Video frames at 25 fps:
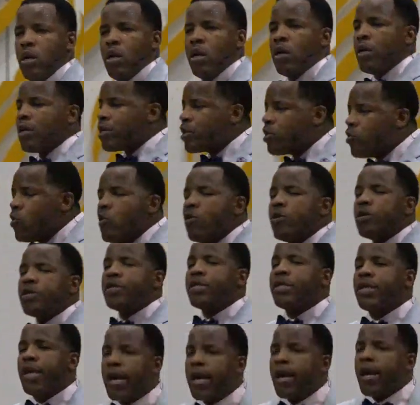Soon
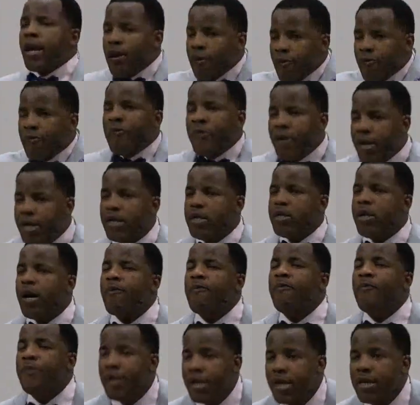as they're feeling up,
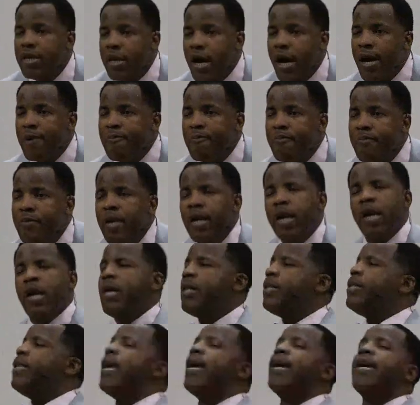feeling up,
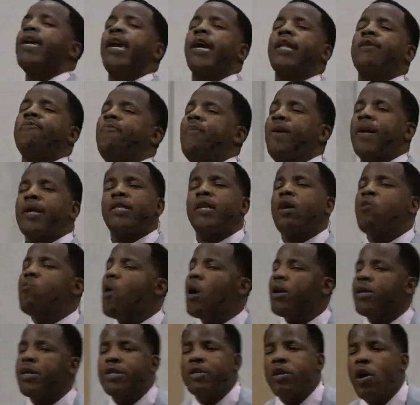they get big, they
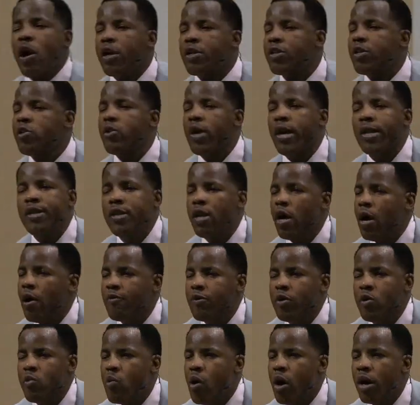want to talk to you anyhow
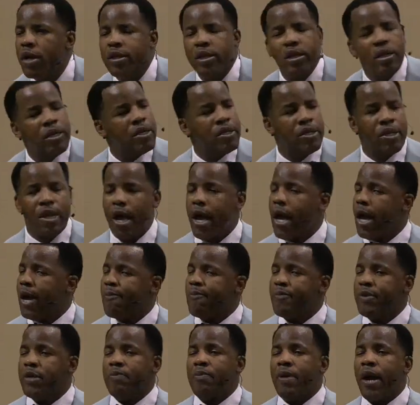you want. It's not
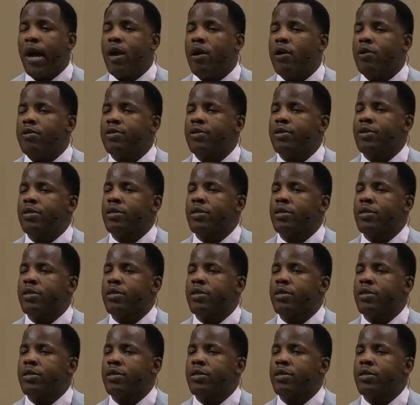happening in my house.